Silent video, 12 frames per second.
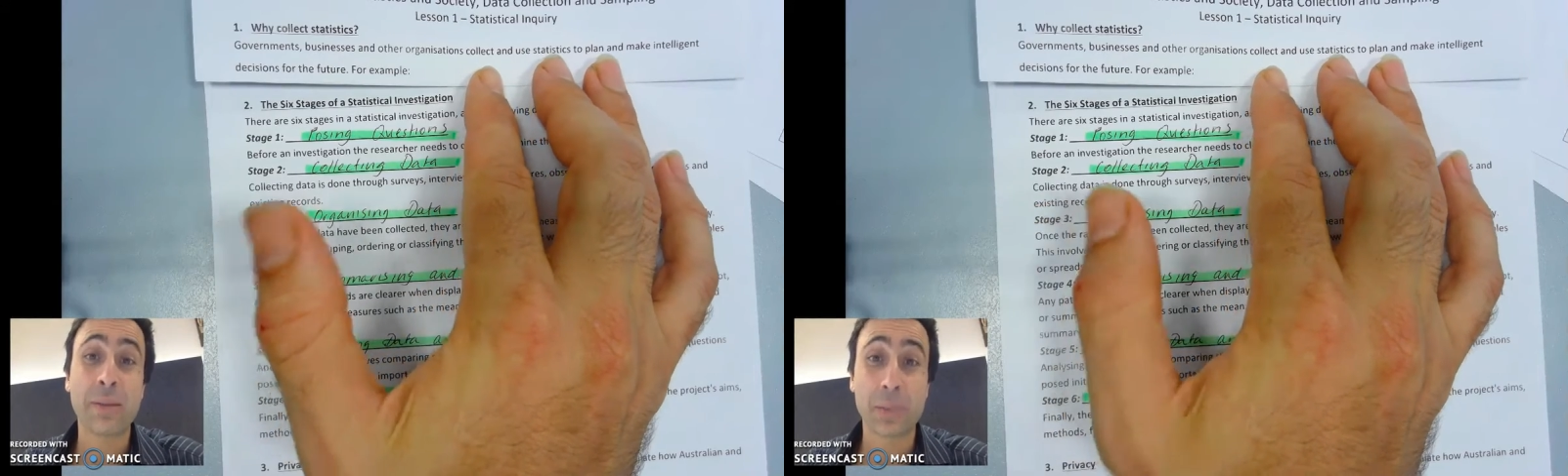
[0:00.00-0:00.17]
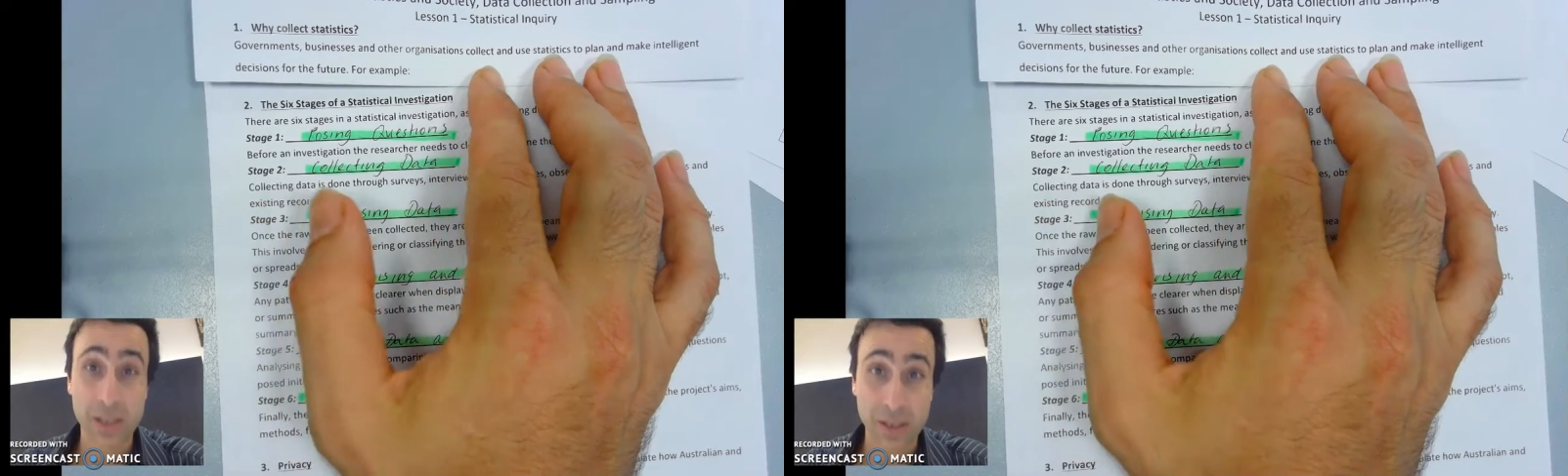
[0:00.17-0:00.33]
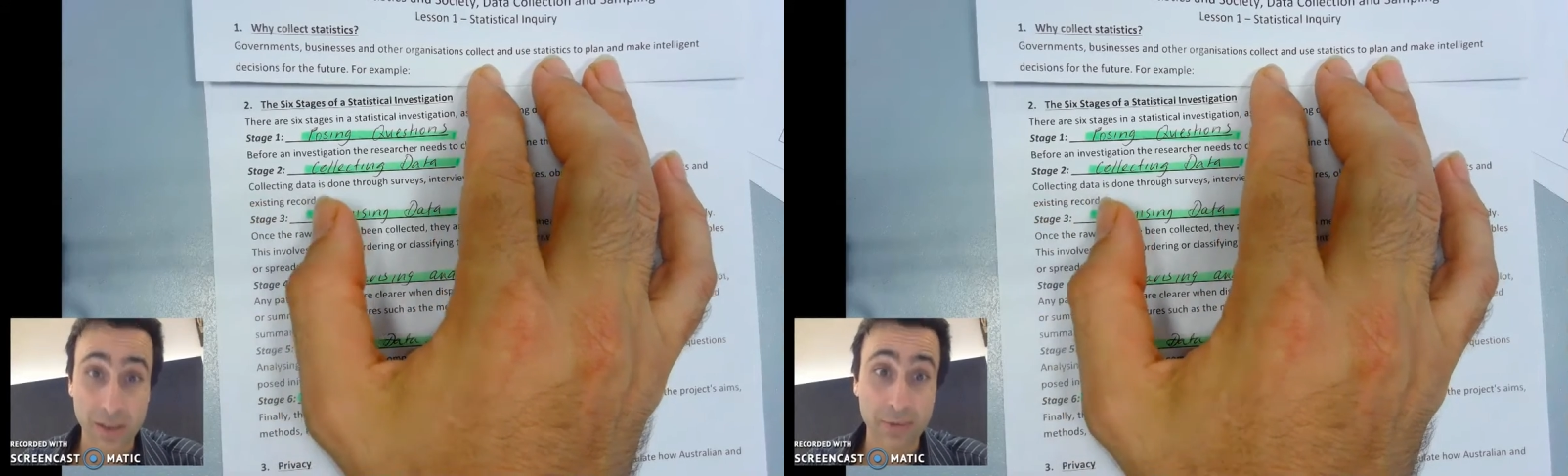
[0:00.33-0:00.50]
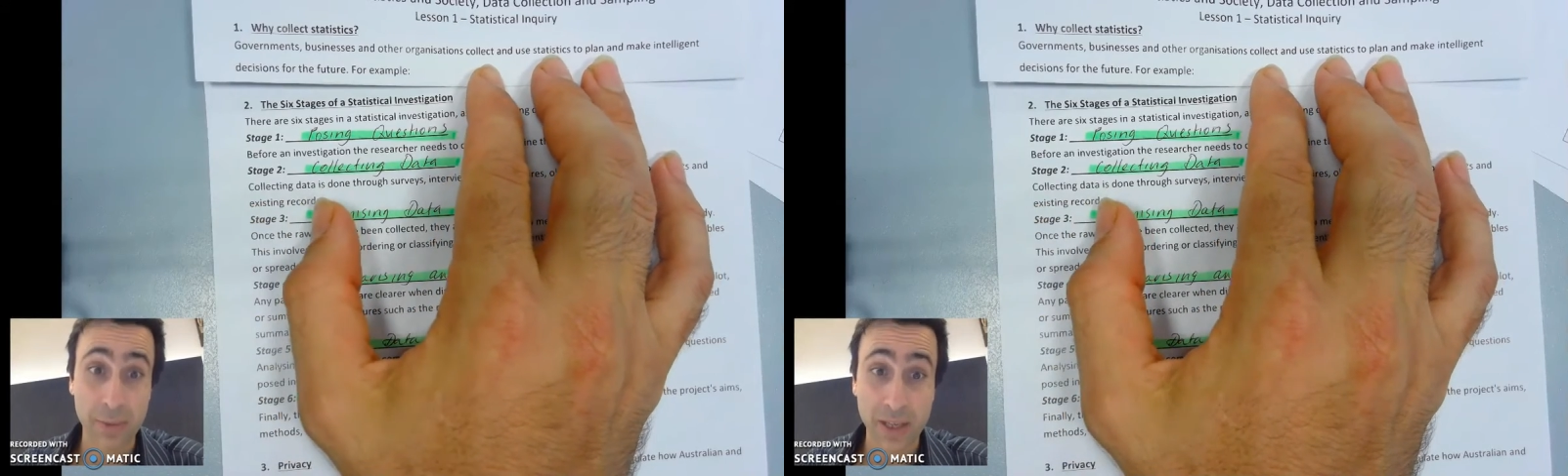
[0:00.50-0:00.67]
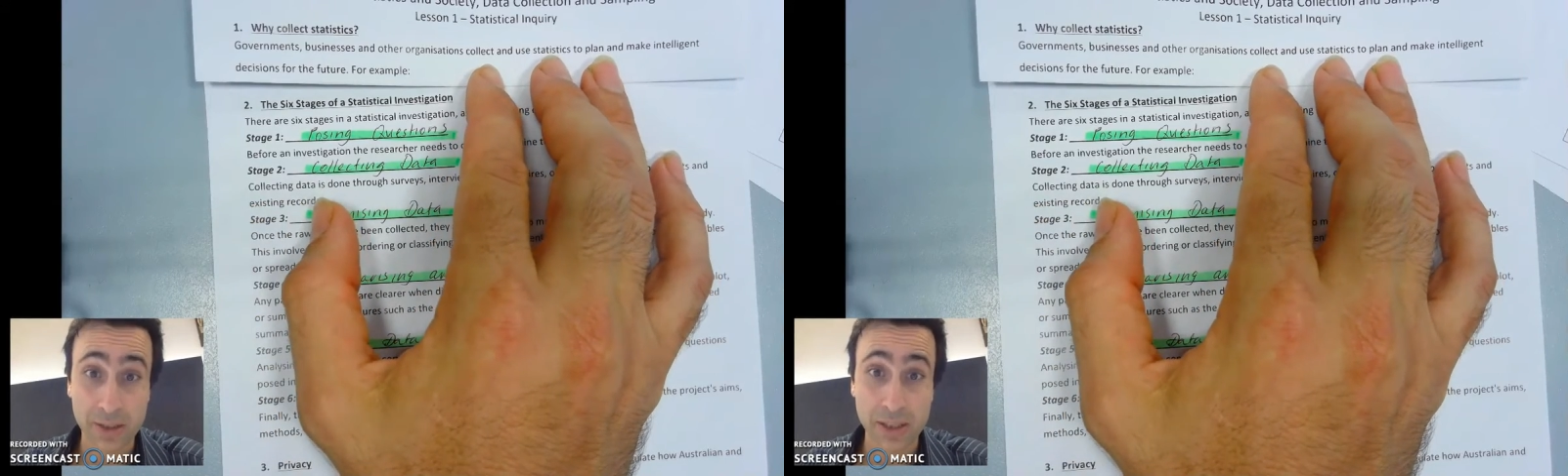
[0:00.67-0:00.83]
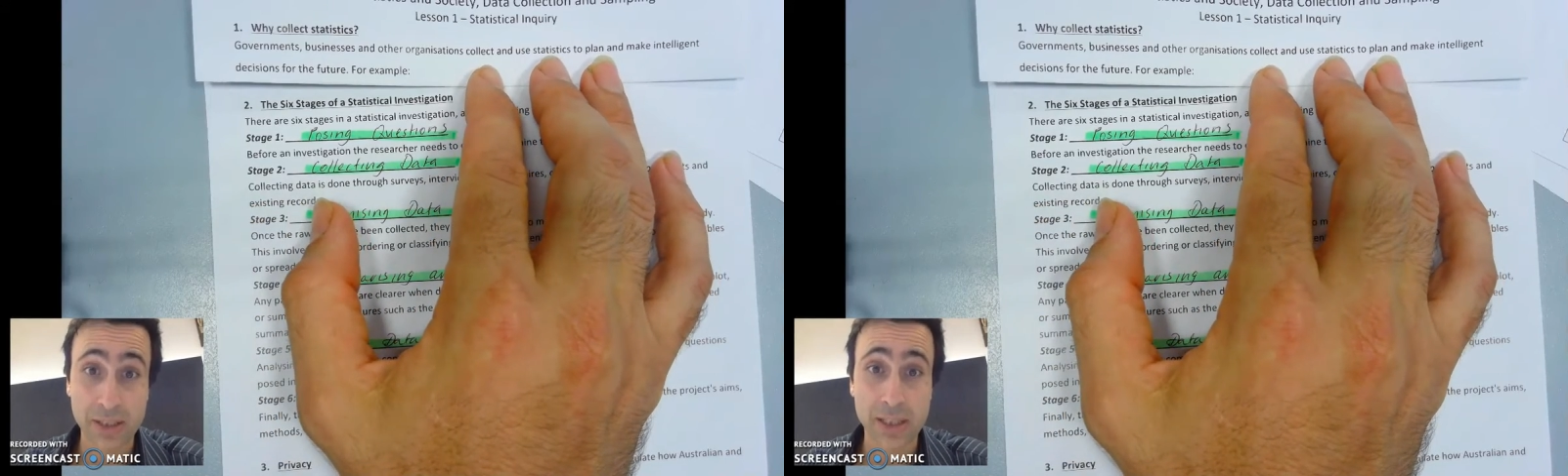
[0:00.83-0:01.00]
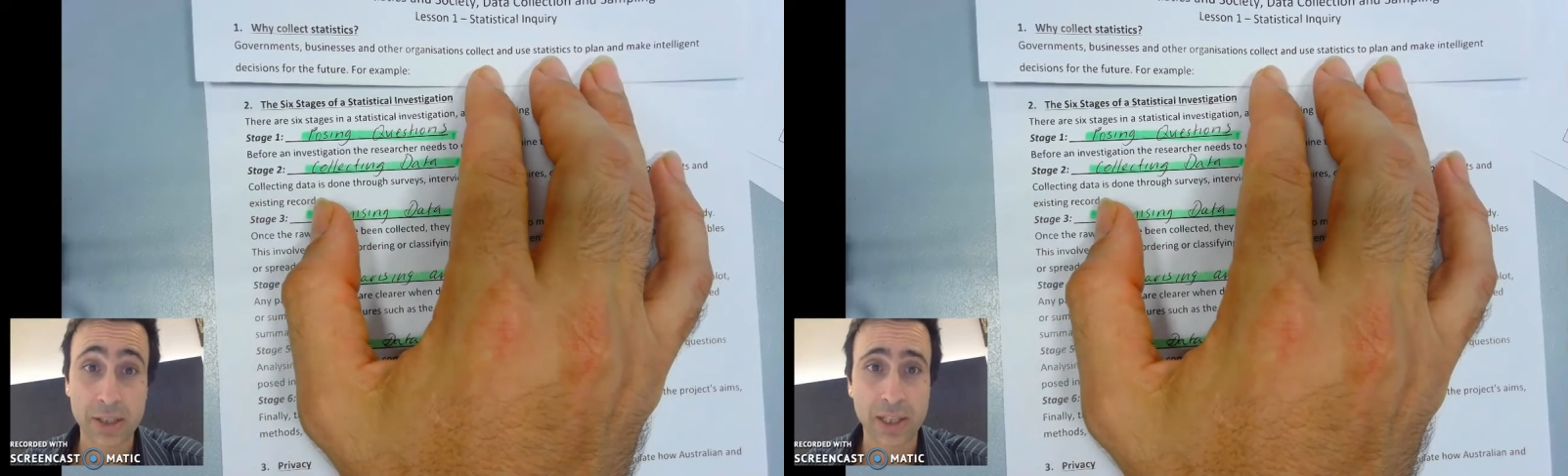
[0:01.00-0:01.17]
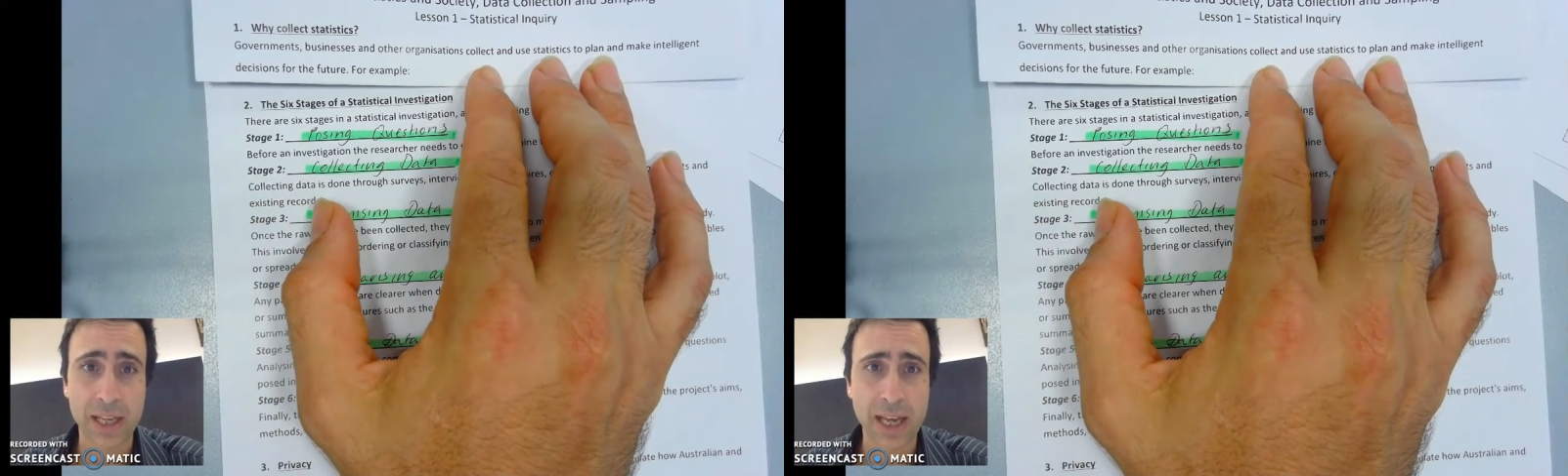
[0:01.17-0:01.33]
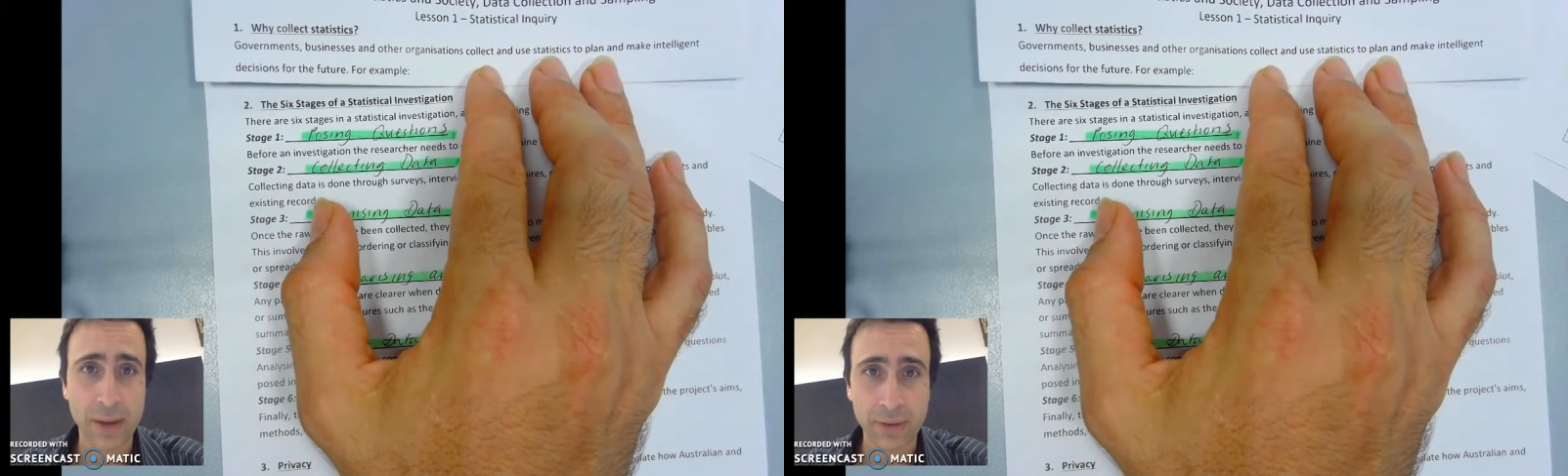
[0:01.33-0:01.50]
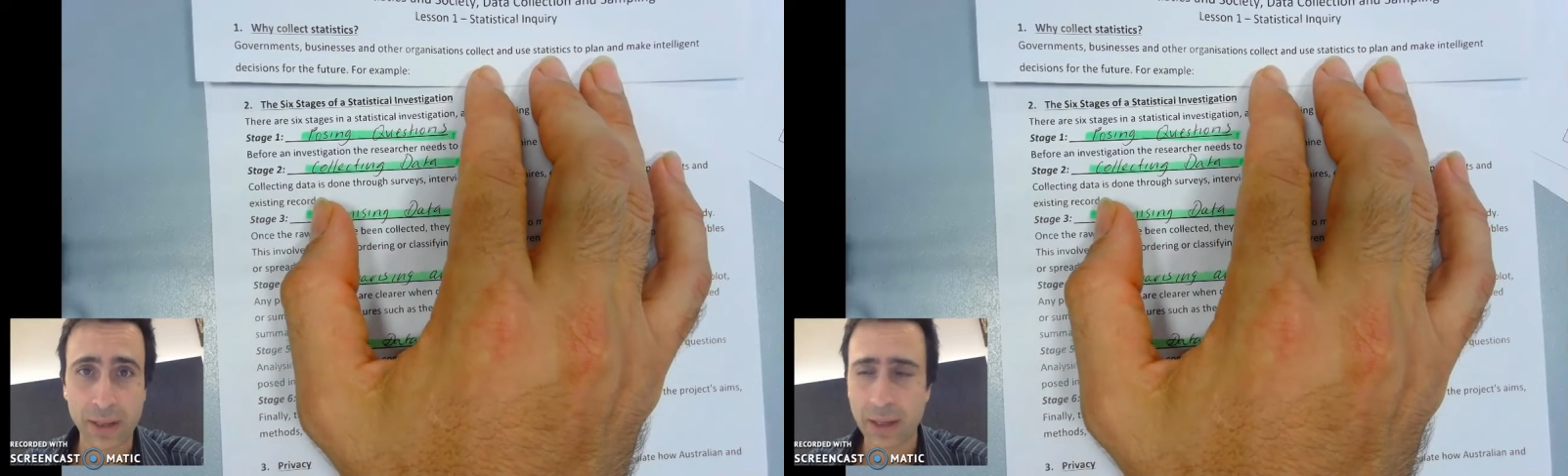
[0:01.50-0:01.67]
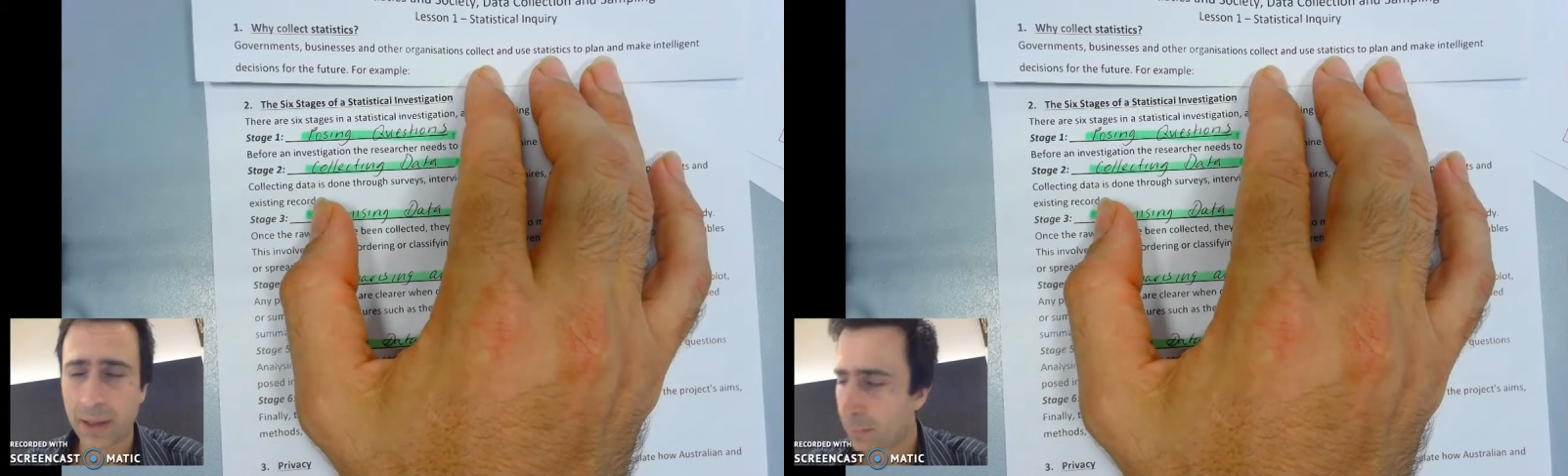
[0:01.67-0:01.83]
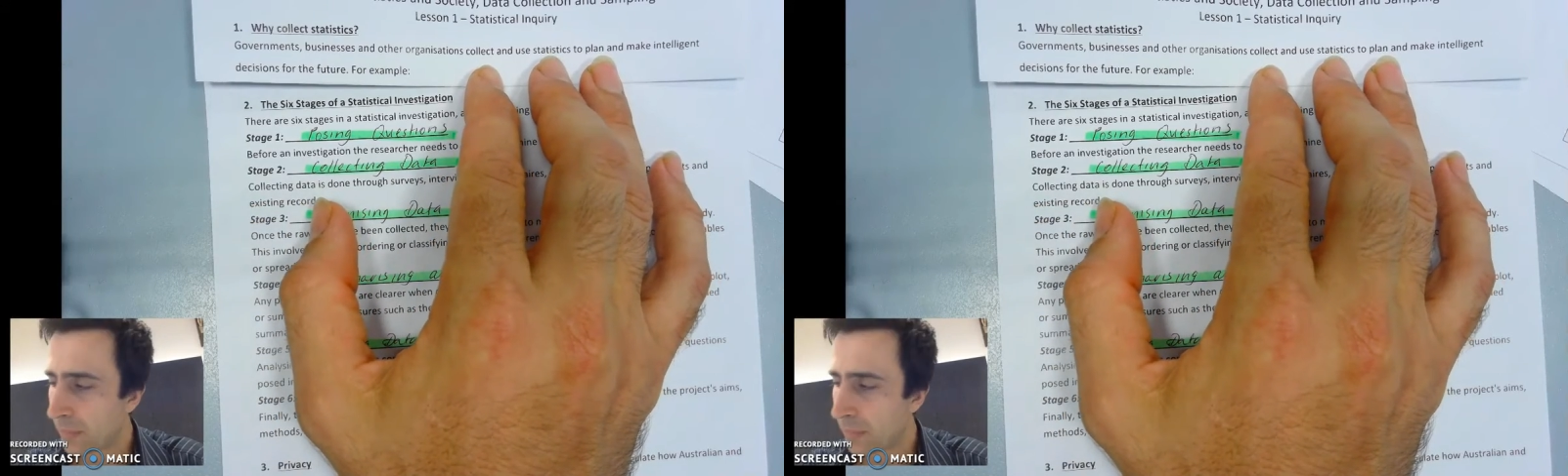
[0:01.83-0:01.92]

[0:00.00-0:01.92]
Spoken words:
and misinformation is actually out there.